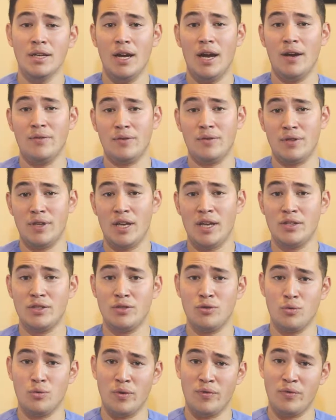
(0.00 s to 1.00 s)
After that,
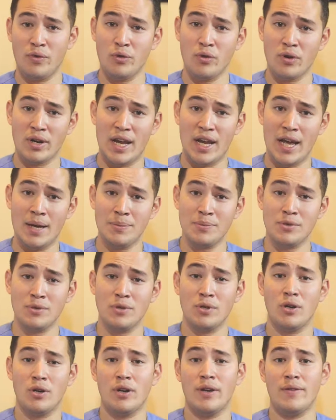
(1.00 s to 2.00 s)
she'll review your
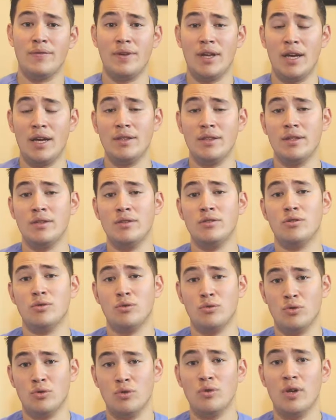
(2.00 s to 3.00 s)
labs. If not, then
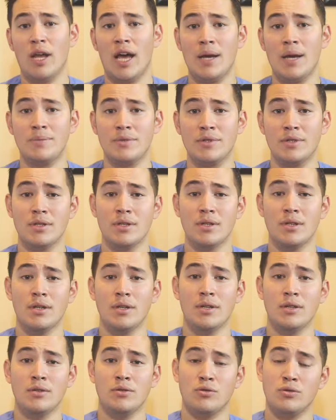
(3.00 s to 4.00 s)
she'll do labs
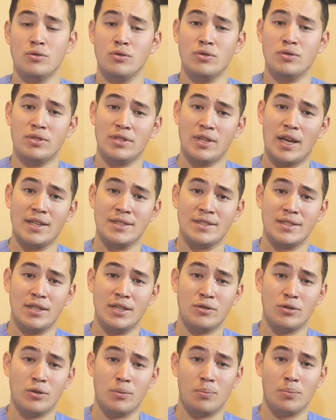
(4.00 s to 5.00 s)
to
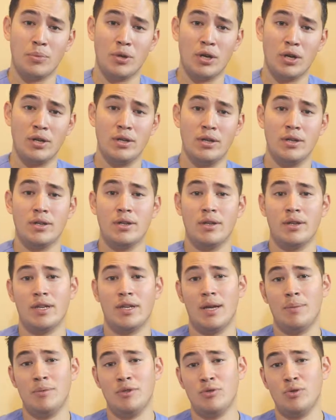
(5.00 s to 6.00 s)
assess your blood
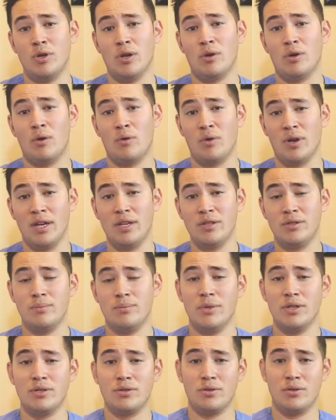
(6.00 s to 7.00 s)
chemistry and coagulation,
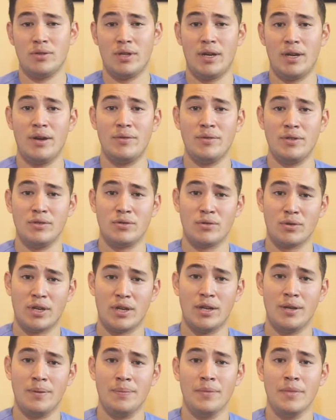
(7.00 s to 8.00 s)
make sure that everything is
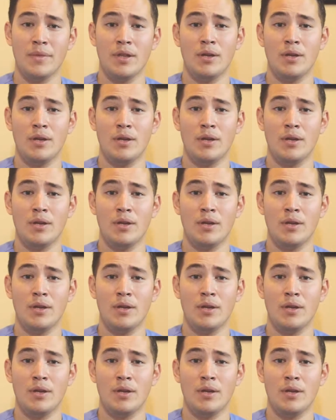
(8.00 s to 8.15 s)
okay.